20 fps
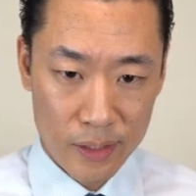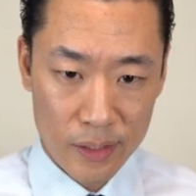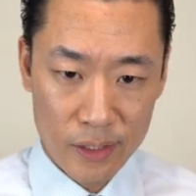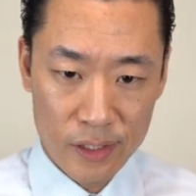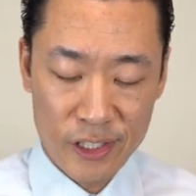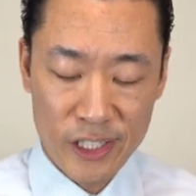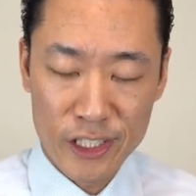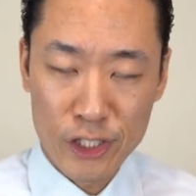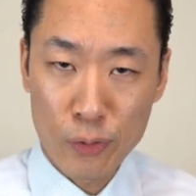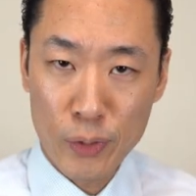
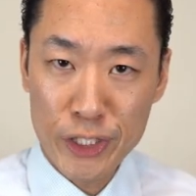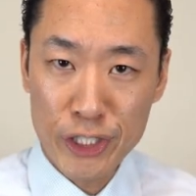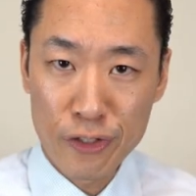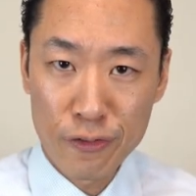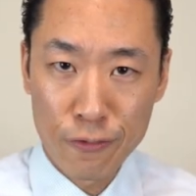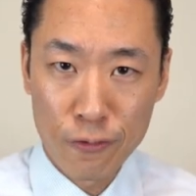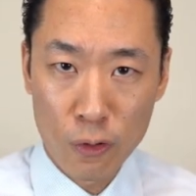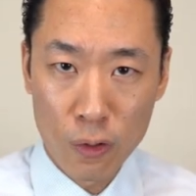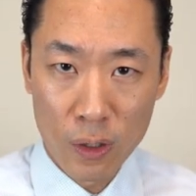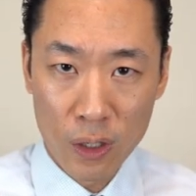
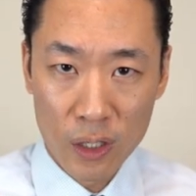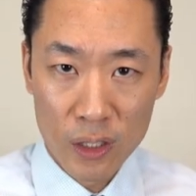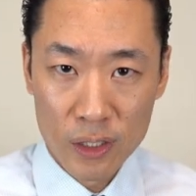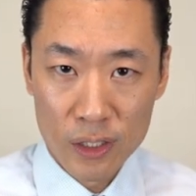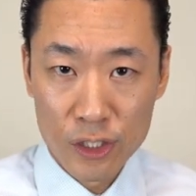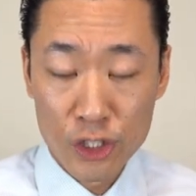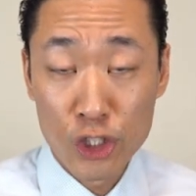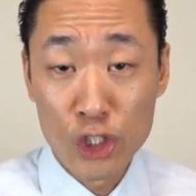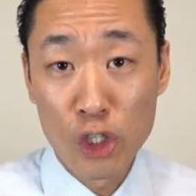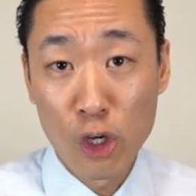Situation 4,
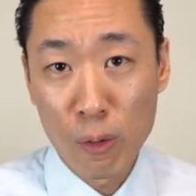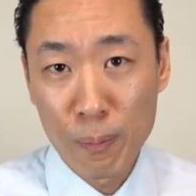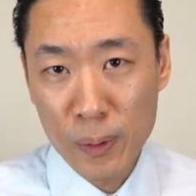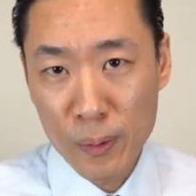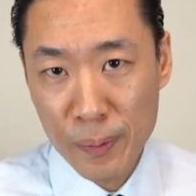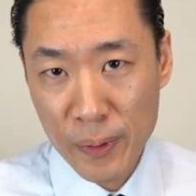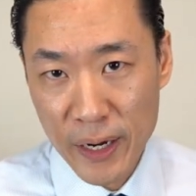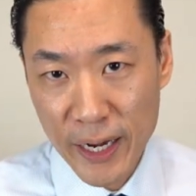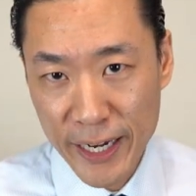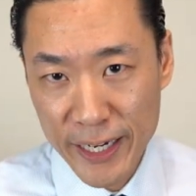sole
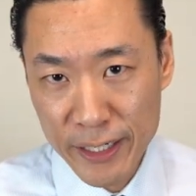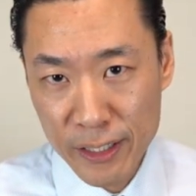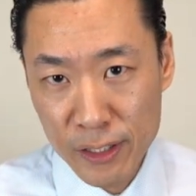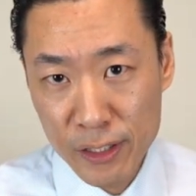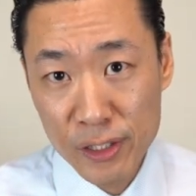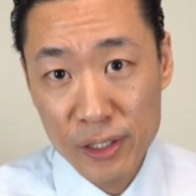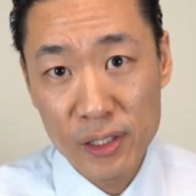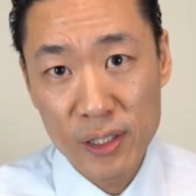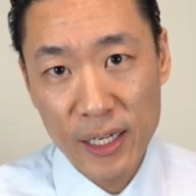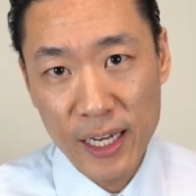
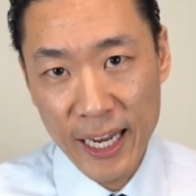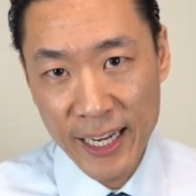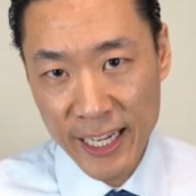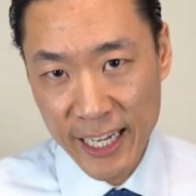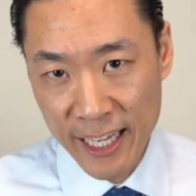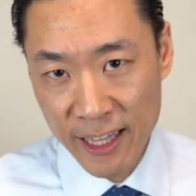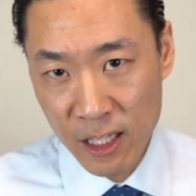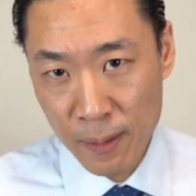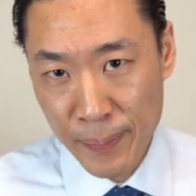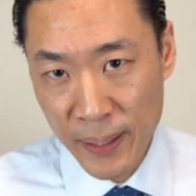proprietors
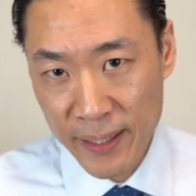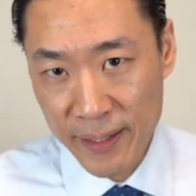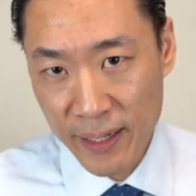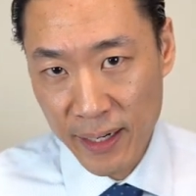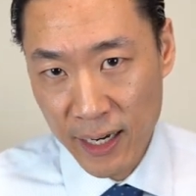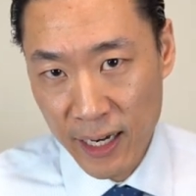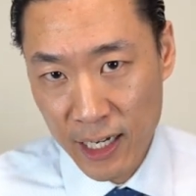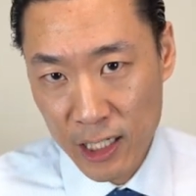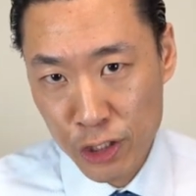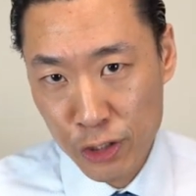and
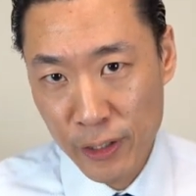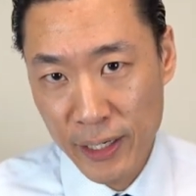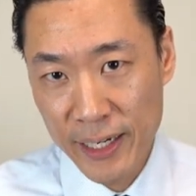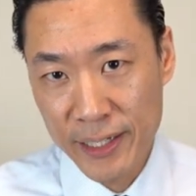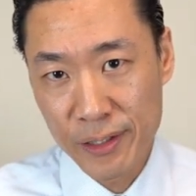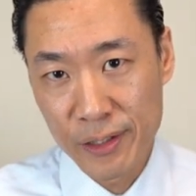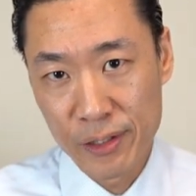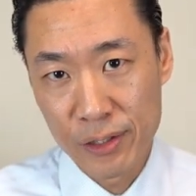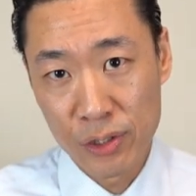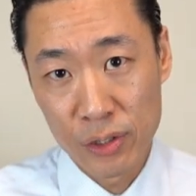independent
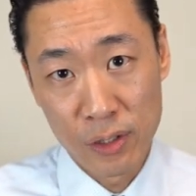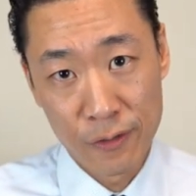contractors.